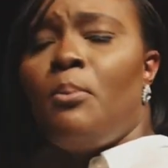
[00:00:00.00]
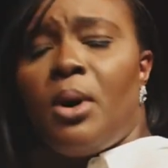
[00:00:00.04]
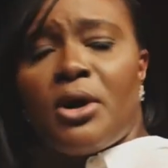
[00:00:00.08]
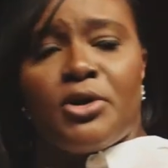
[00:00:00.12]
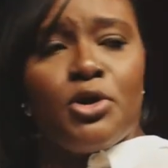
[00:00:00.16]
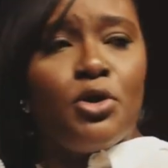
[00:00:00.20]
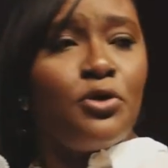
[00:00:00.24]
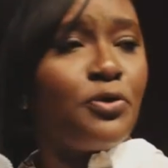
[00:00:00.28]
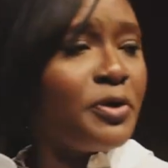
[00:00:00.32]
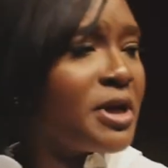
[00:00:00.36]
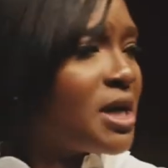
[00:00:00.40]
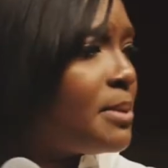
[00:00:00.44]

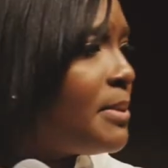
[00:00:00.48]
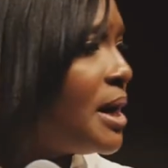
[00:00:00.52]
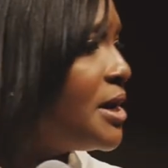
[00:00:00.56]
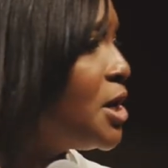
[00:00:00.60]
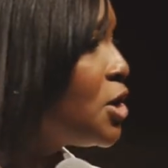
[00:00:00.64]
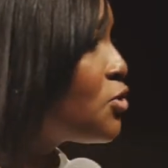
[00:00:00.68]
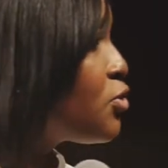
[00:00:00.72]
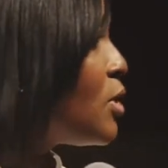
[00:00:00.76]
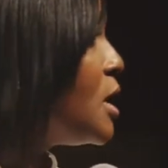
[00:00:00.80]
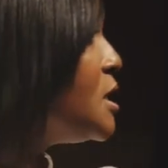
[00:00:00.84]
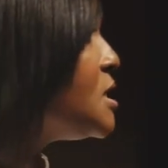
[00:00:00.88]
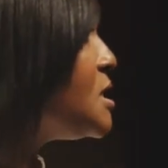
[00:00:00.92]
But you think about
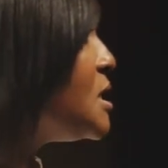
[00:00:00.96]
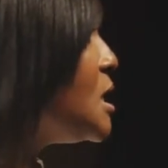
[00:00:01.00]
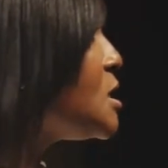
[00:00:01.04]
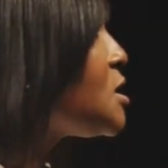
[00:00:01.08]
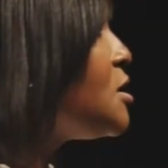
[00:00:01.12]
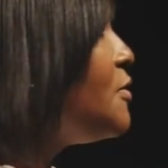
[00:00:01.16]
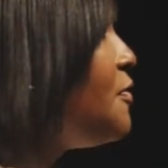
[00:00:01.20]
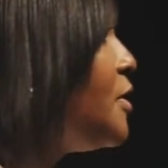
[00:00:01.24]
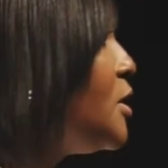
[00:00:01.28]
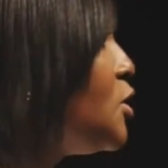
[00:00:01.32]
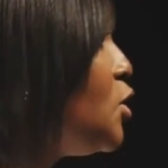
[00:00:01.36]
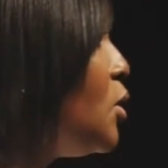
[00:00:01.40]
the
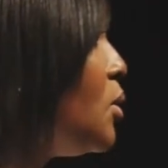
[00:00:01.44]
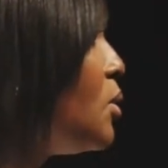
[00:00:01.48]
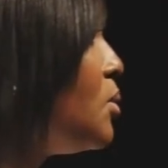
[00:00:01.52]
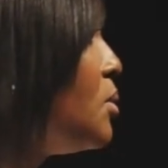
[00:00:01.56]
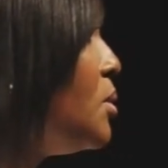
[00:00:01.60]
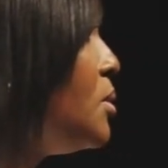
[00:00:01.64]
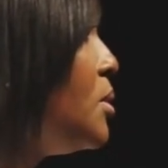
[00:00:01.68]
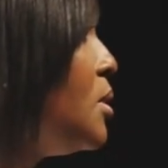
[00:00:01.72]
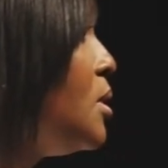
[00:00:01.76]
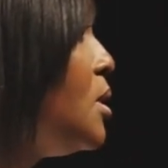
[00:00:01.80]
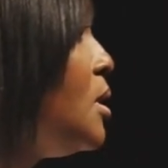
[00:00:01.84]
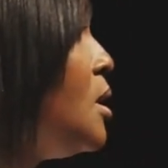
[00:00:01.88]
craziness of it
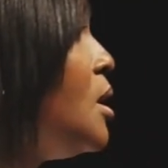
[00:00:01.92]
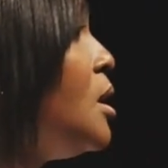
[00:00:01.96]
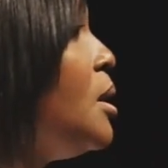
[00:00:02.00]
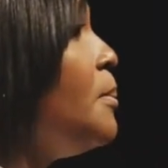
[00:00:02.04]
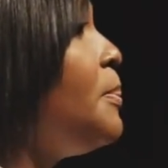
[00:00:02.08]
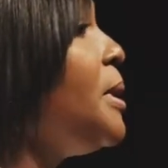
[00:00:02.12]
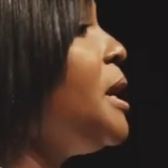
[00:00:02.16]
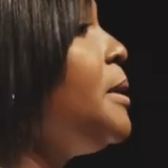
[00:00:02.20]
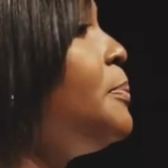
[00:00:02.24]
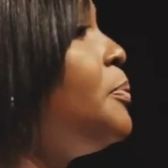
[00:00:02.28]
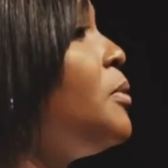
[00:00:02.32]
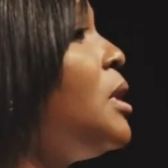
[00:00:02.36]
all.
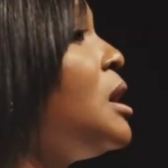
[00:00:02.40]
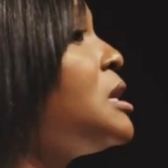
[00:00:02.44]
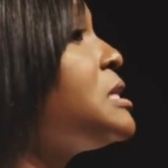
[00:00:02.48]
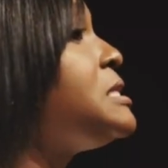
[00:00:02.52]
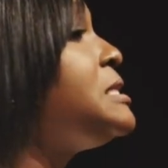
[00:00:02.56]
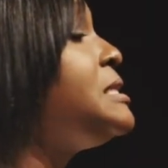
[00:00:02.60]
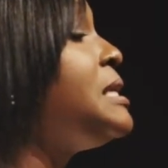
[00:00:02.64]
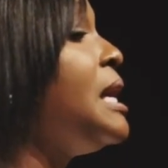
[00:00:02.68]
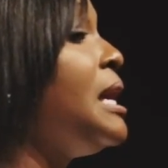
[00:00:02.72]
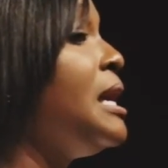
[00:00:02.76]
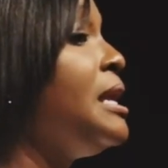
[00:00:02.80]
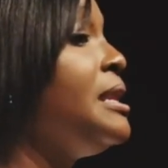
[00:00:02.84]
People are
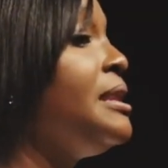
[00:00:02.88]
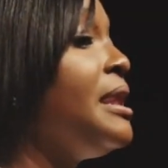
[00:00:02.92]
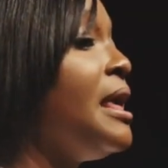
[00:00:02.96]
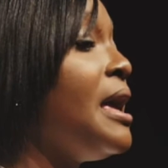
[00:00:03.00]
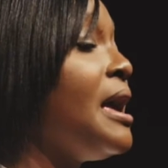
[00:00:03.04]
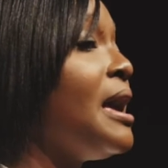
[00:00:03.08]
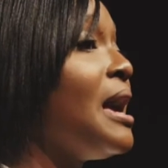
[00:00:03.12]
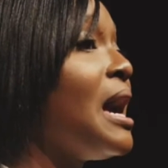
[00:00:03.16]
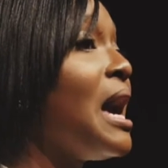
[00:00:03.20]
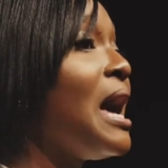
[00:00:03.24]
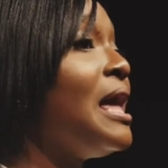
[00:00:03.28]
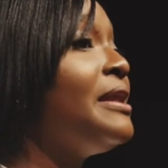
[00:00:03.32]
sitting
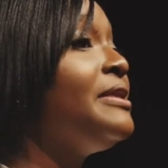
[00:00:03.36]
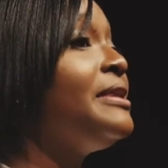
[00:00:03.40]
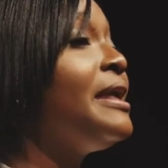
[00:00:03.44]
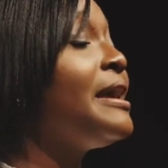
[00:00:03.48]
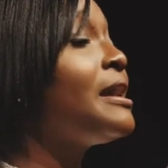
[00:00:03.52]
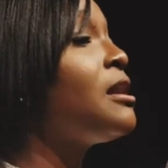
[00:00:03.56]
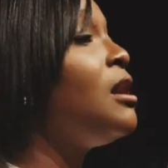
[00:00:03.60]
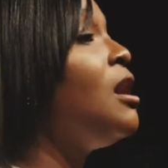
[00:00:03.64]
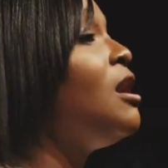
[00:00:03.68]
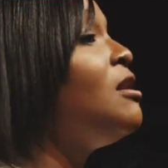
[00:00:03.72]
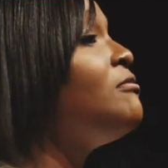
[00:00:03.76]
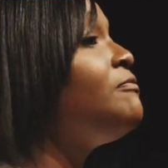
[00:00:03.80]
there and
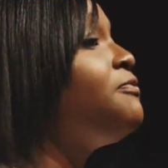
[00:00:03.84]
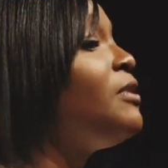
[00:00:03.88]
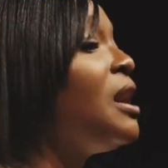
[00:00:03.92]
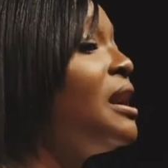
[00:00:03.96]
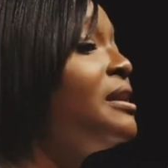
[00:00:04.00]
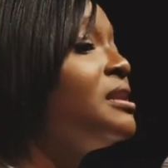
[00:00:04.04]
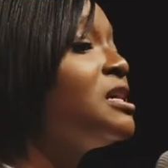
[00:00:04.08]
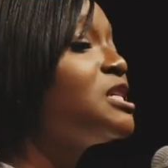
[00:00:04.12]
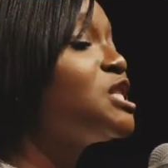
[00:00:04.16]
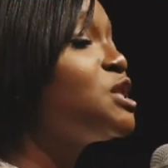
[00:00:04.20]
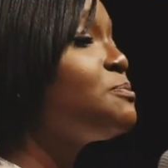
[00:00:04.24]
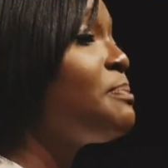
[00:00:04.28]
they can't
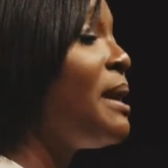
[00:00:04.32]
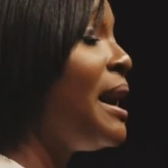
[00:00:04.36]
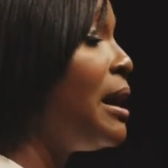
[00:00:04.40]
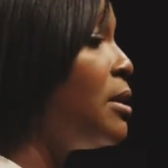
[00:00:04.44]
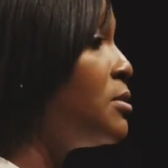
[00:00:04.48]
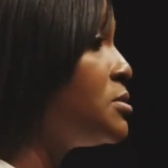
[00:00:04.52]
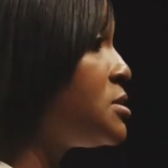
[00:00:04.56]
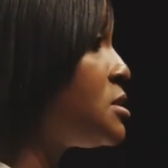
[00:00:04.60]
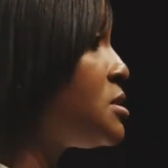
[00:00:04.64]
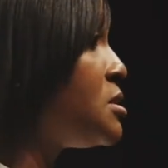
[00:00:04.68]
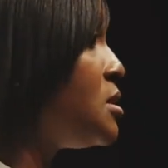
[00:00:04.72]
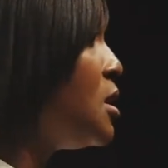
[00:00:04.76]
find a
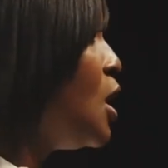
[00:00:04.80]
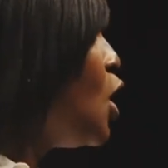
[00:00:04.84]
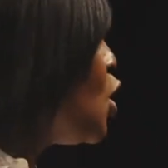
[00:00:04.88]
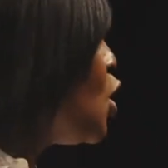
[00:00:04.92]
spouse.